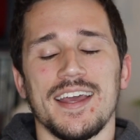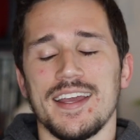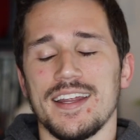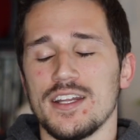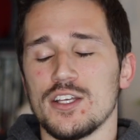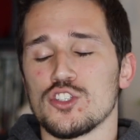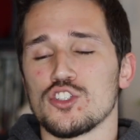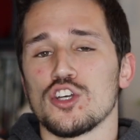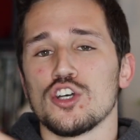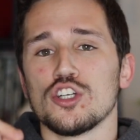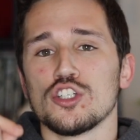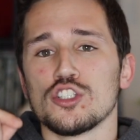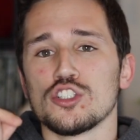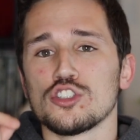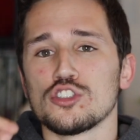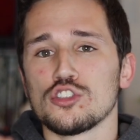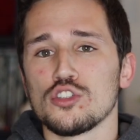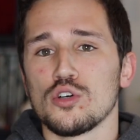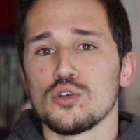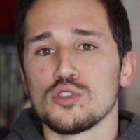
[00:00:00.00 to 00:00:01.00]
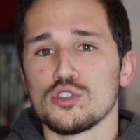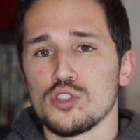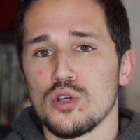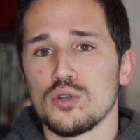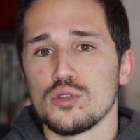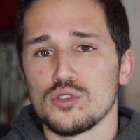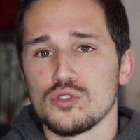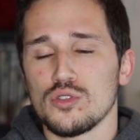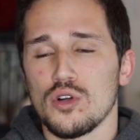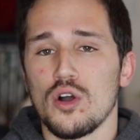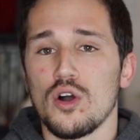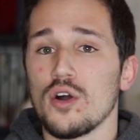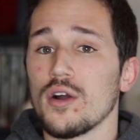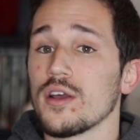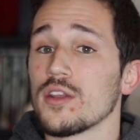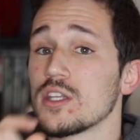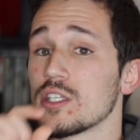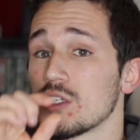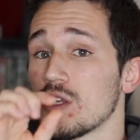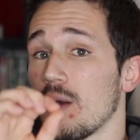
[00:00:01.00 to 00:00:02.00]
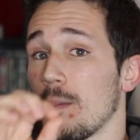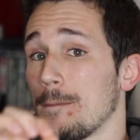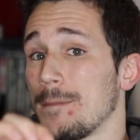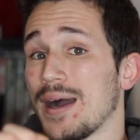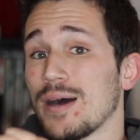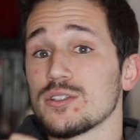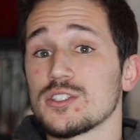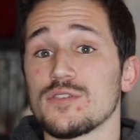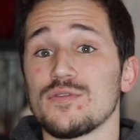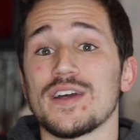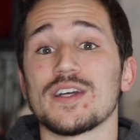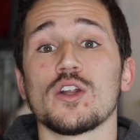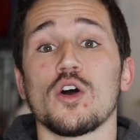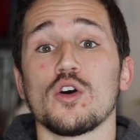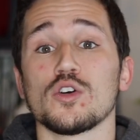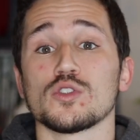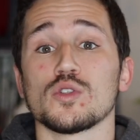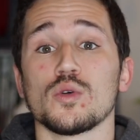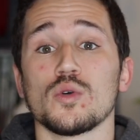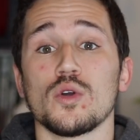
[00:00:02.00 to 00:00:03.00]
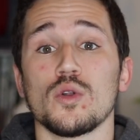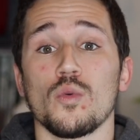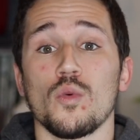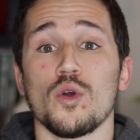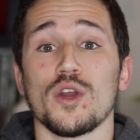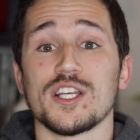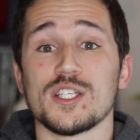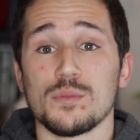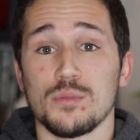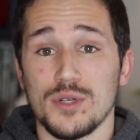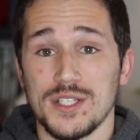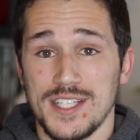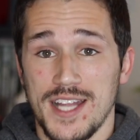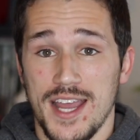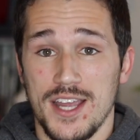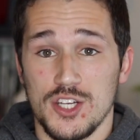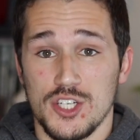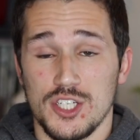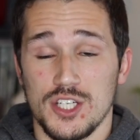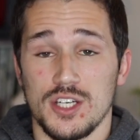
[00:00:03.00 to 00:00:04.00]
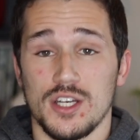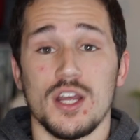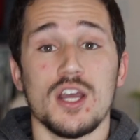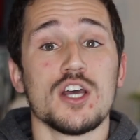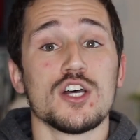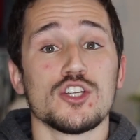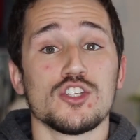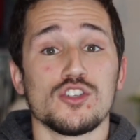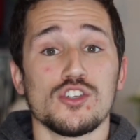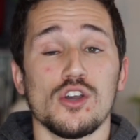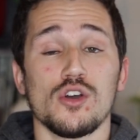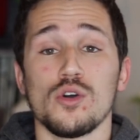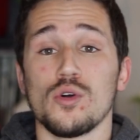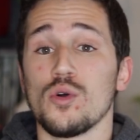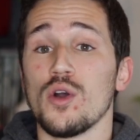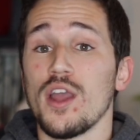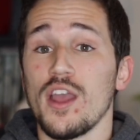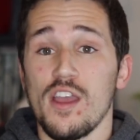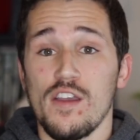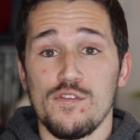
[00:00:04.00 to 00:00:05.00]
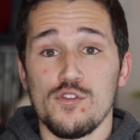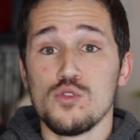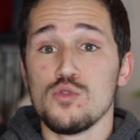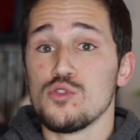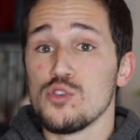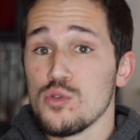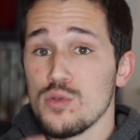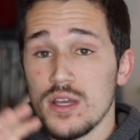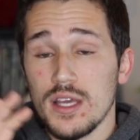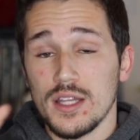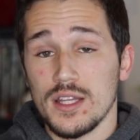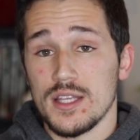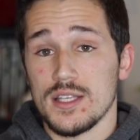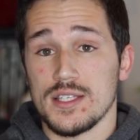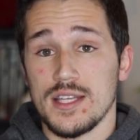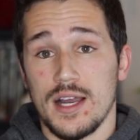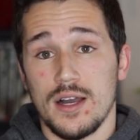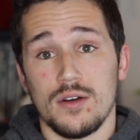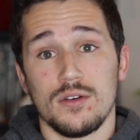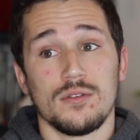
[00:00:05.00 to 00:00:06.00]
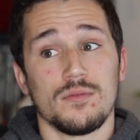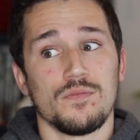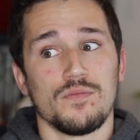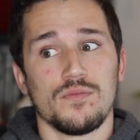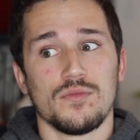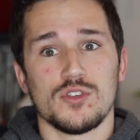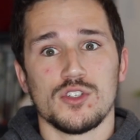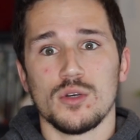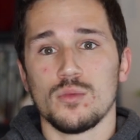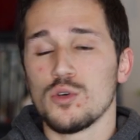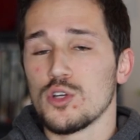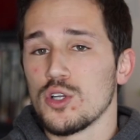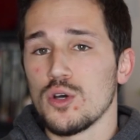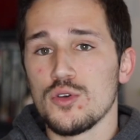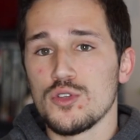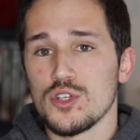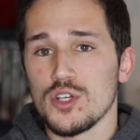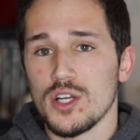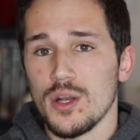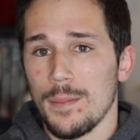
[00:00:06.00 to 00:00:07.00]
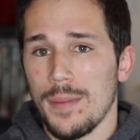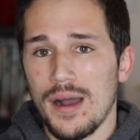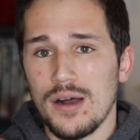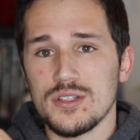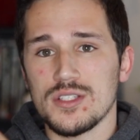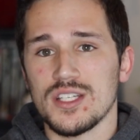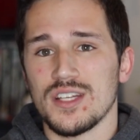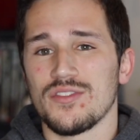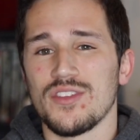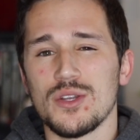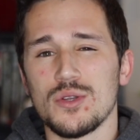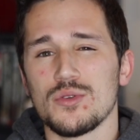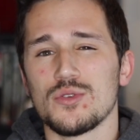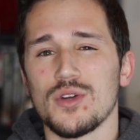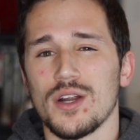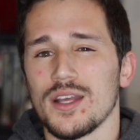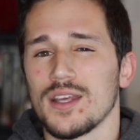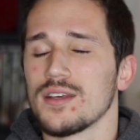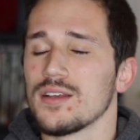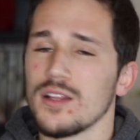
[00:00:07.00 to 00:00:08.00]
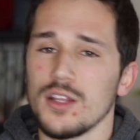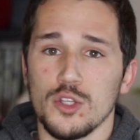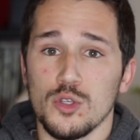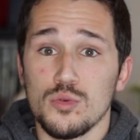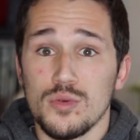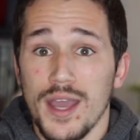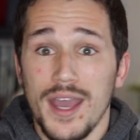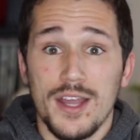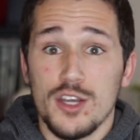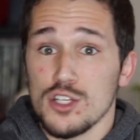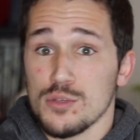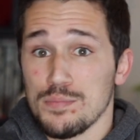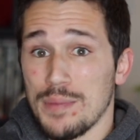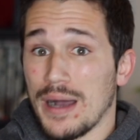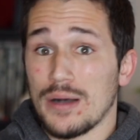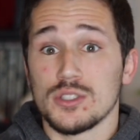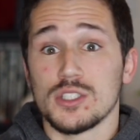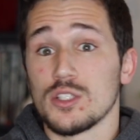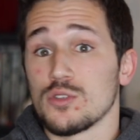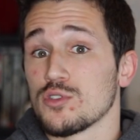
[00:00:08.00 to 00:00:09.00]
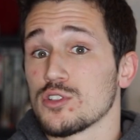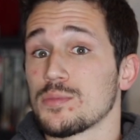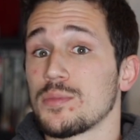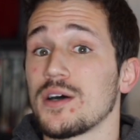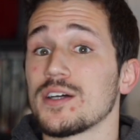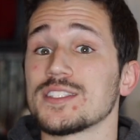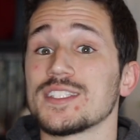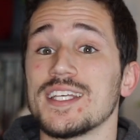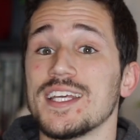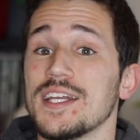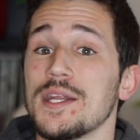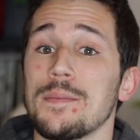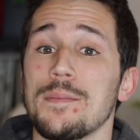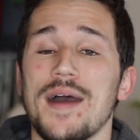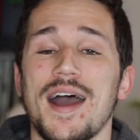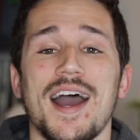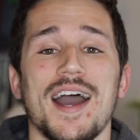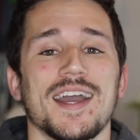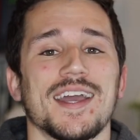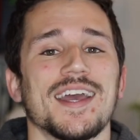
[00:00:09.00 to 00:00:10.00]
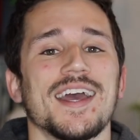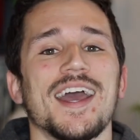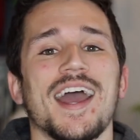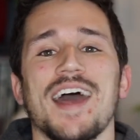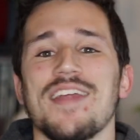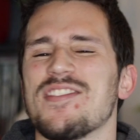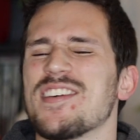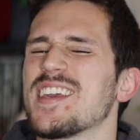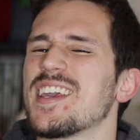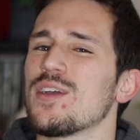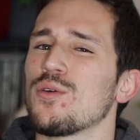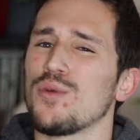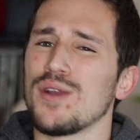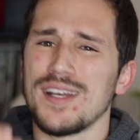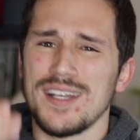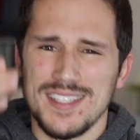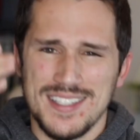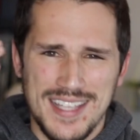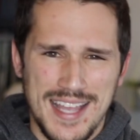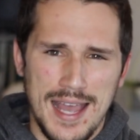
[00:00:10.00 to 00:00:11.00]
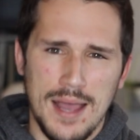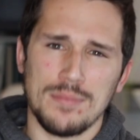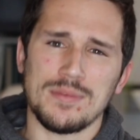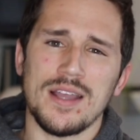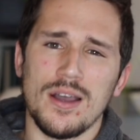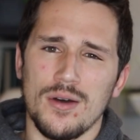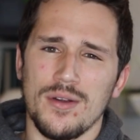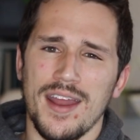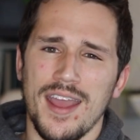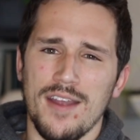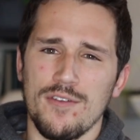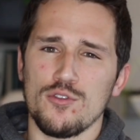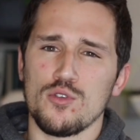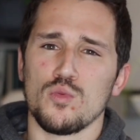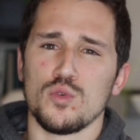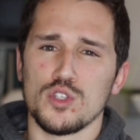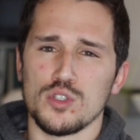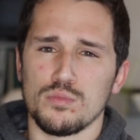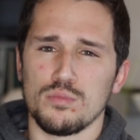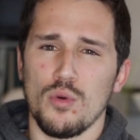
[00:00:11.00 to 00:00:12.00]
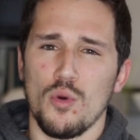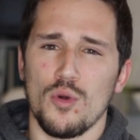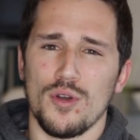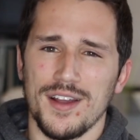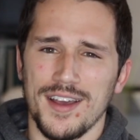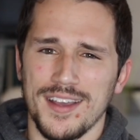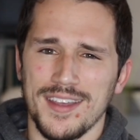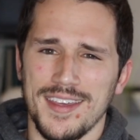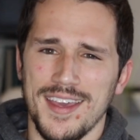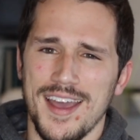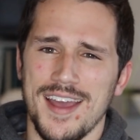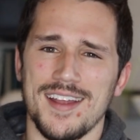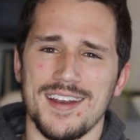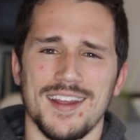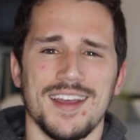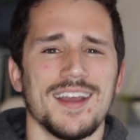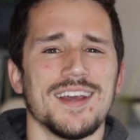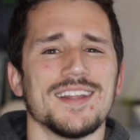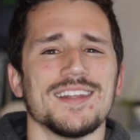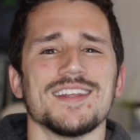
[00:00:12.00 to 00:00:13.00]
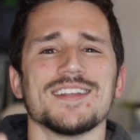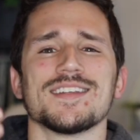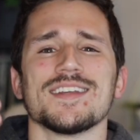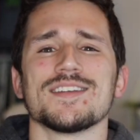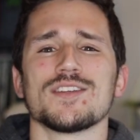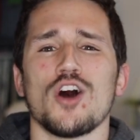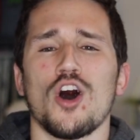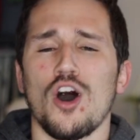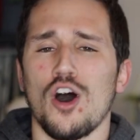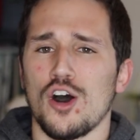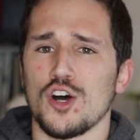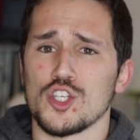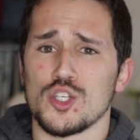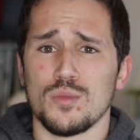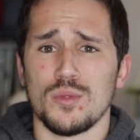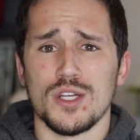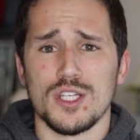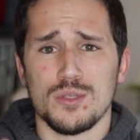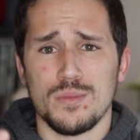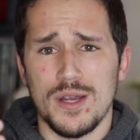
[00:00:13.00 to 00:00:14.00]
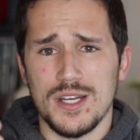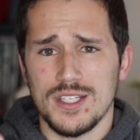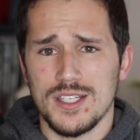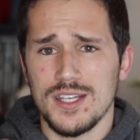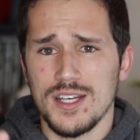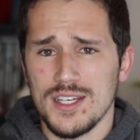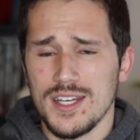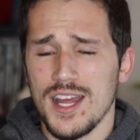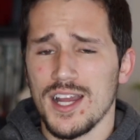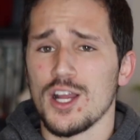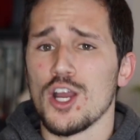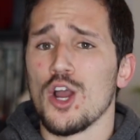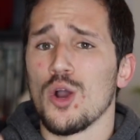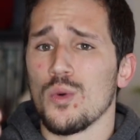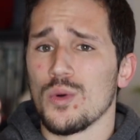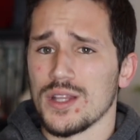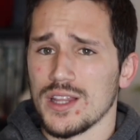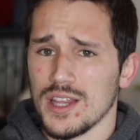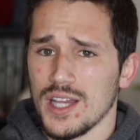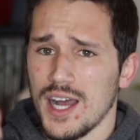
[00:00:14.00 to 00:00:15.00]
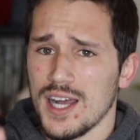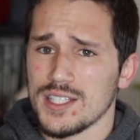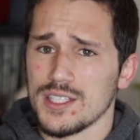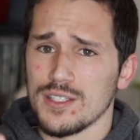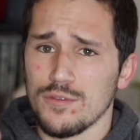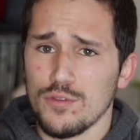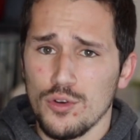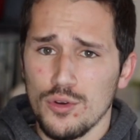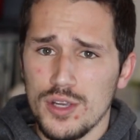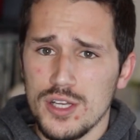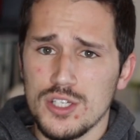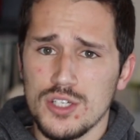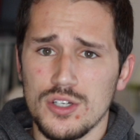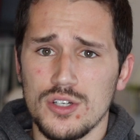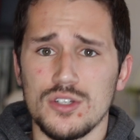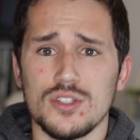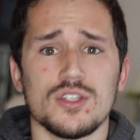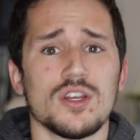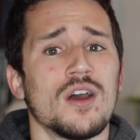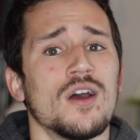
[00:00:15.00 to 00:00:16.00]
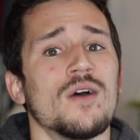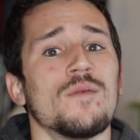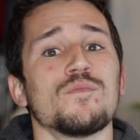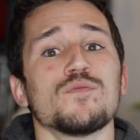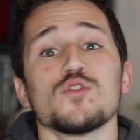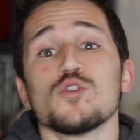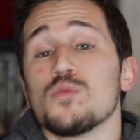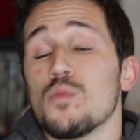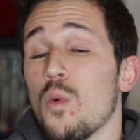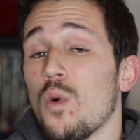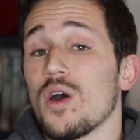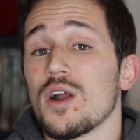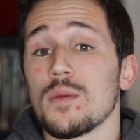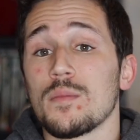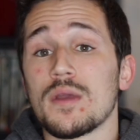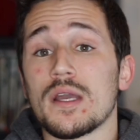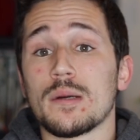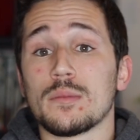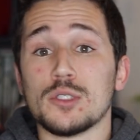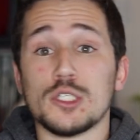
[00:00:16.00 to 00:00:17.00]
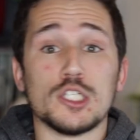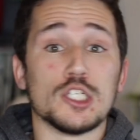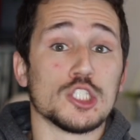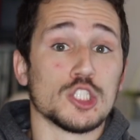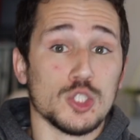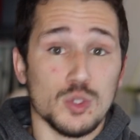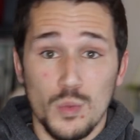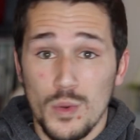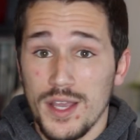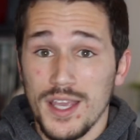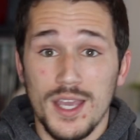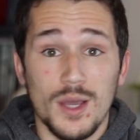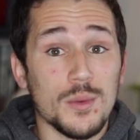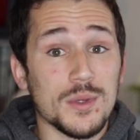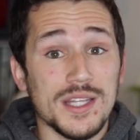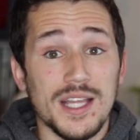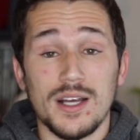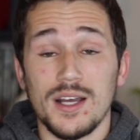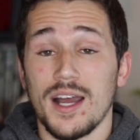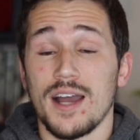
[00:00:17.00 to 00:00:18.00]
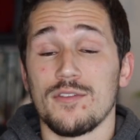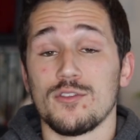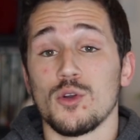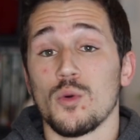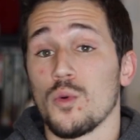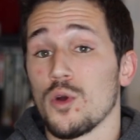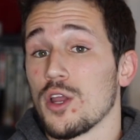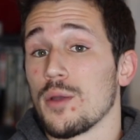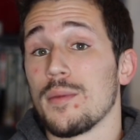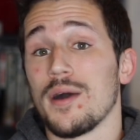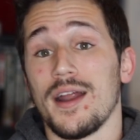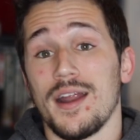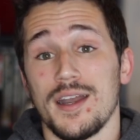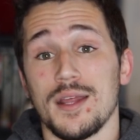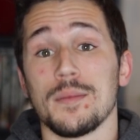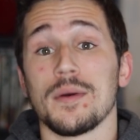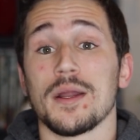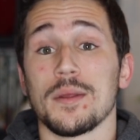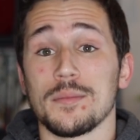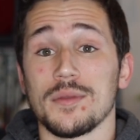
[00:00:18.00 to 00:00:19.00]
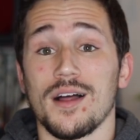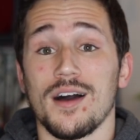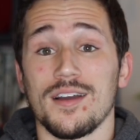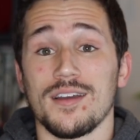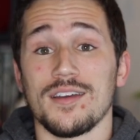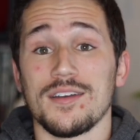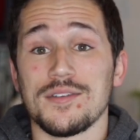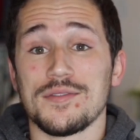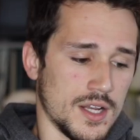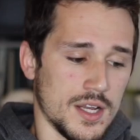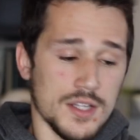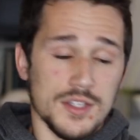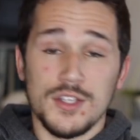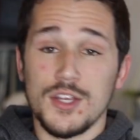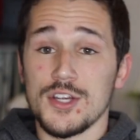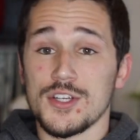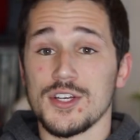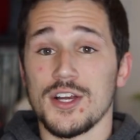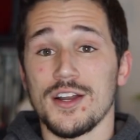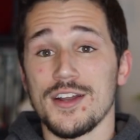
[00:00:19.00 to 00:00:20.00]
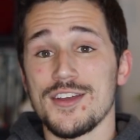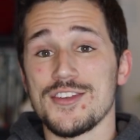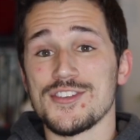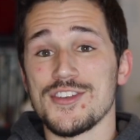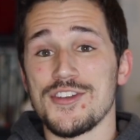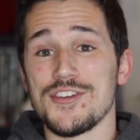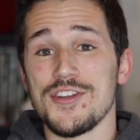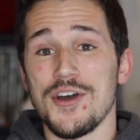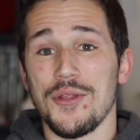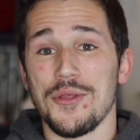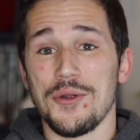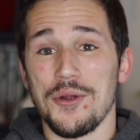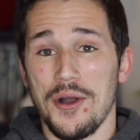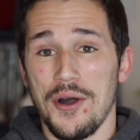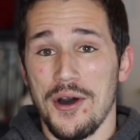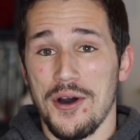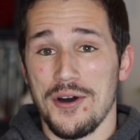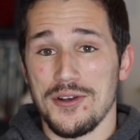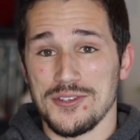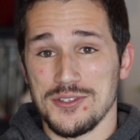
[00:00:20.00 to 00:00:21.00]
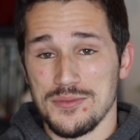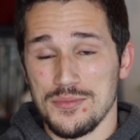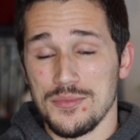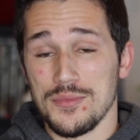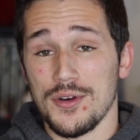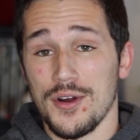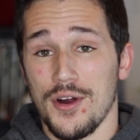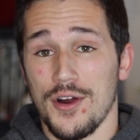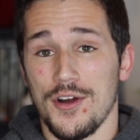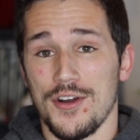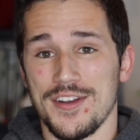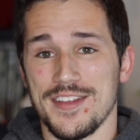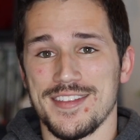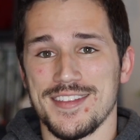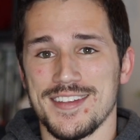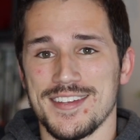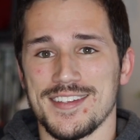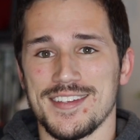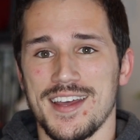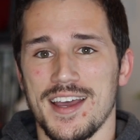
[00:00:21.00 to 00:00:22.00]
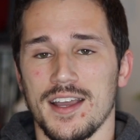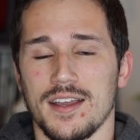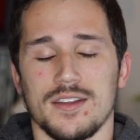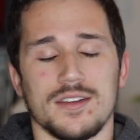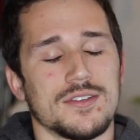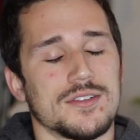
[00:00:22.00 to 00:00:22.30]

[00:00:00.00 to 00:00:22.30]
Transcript: It is so, so strong. This bounce effect also can work as protection. So, if you do get this out, someone knows you're going to bounce it. If they do try to kill it, you can just bounce it in response, get it back, and then get ready to tap down everyone's board again. This is awesome, and especially in a deck with lots of creatures, you want to be able to just swing in without having to worry about anybody blocking. Tishana is another awesome card in this deck.